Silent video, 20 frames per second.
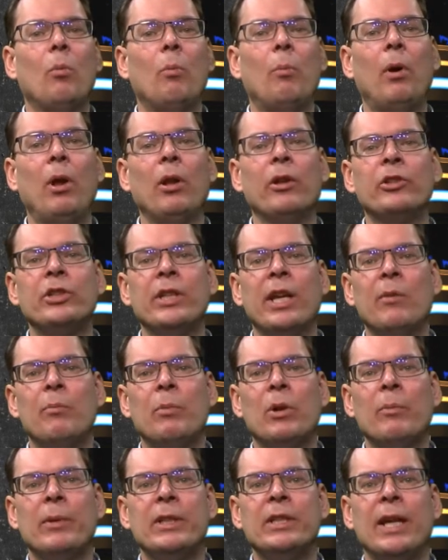Policy
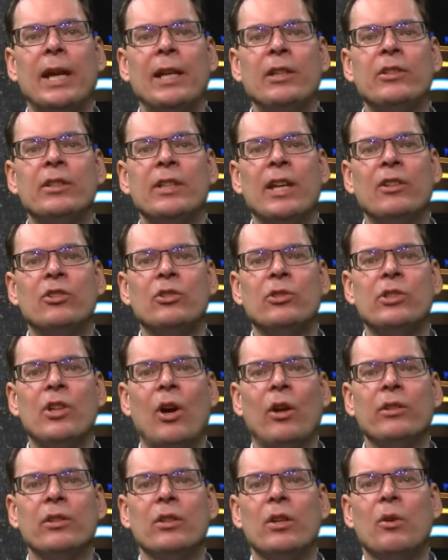implementation is
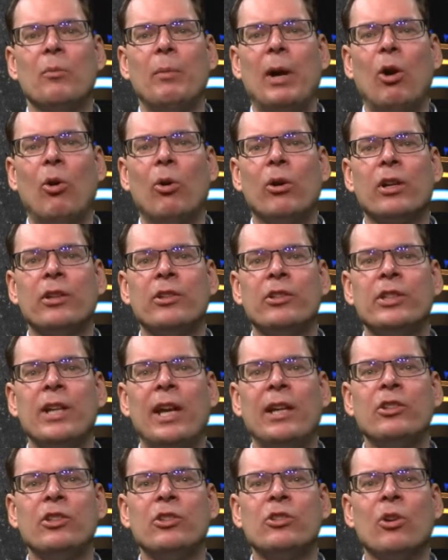done by
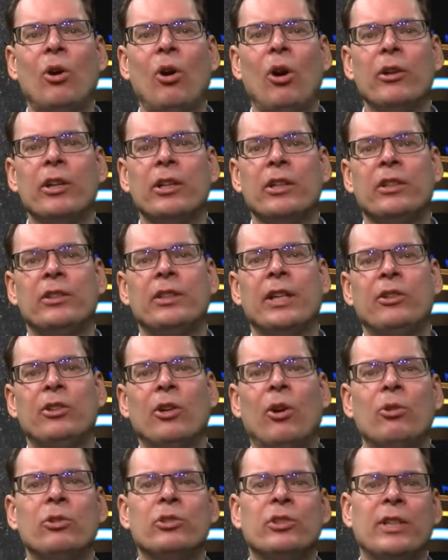organizations other than
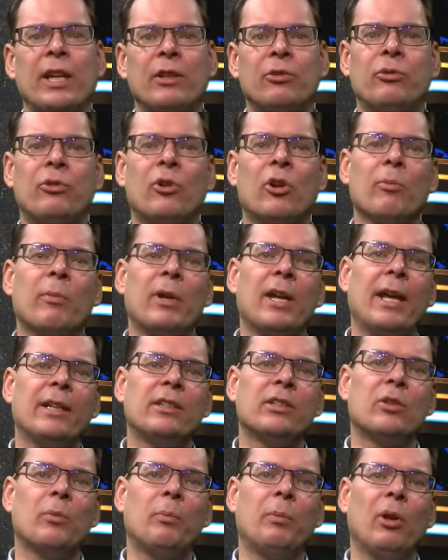those that
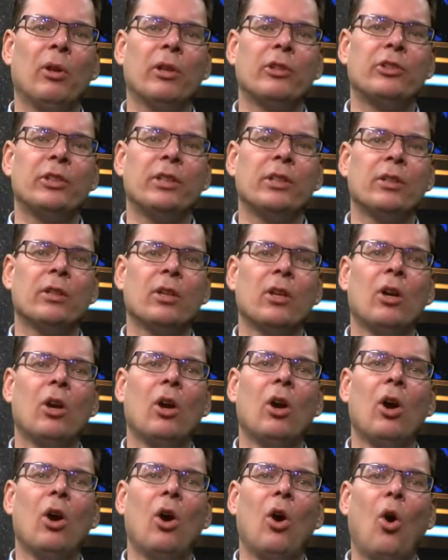formulated the policy.
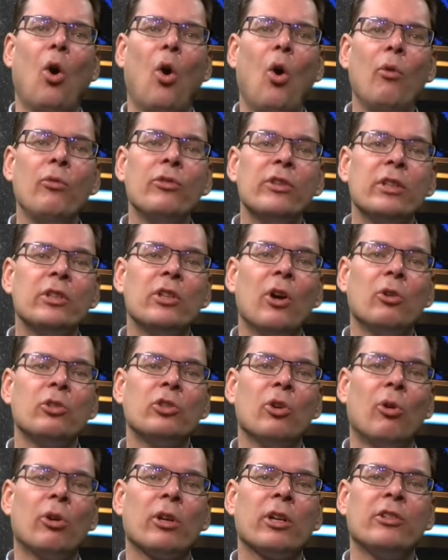Often those
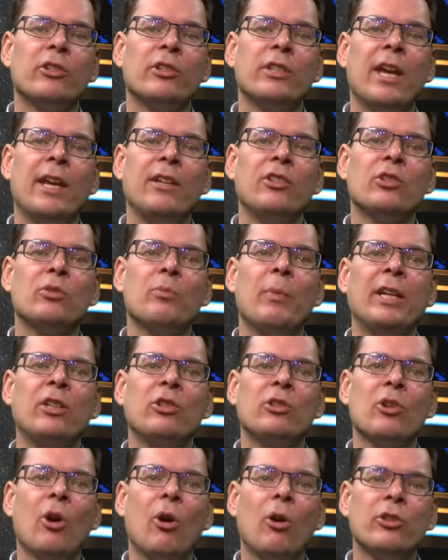organizations make
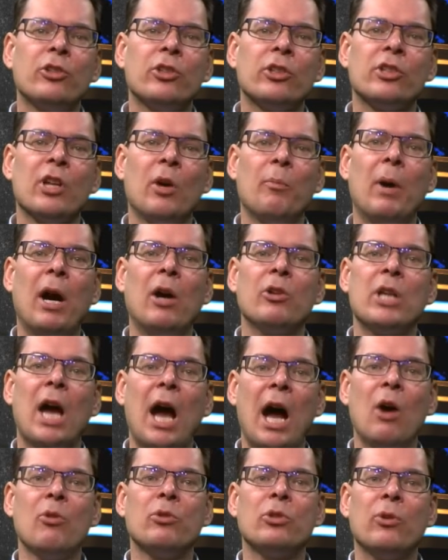choices about
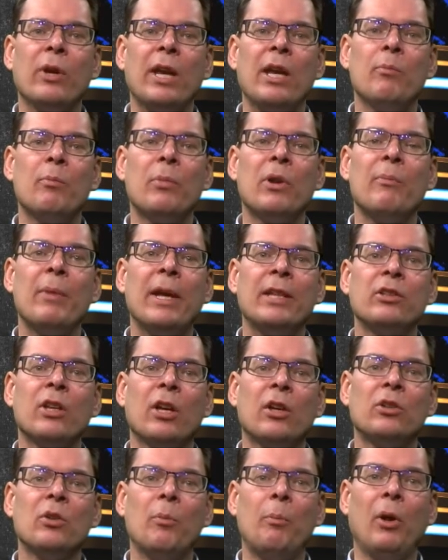how to implement
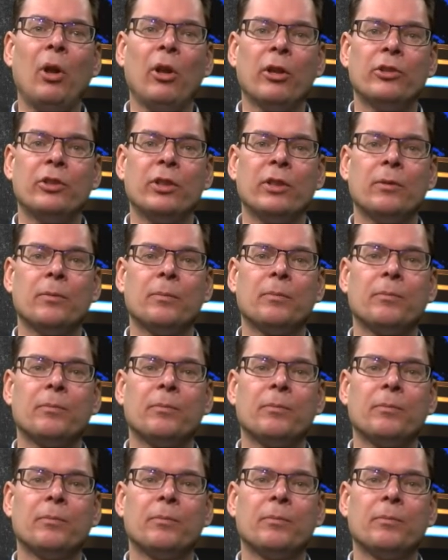the policy.